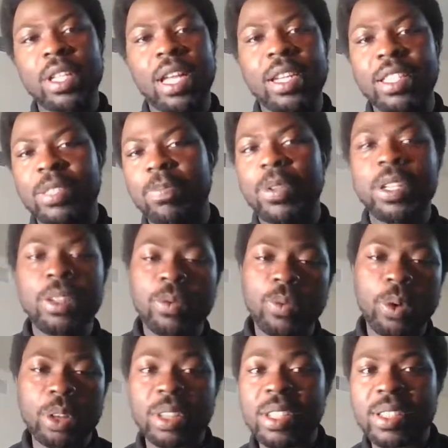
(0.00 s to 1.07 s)
and explain
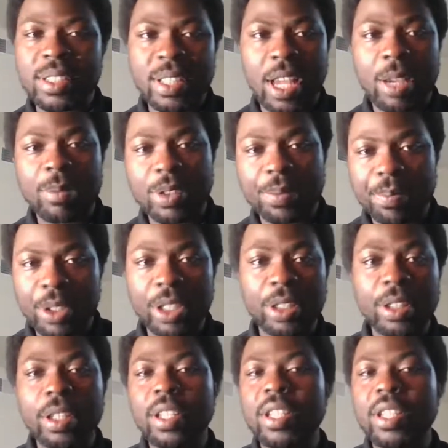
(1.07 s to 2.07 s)
what these terms mean.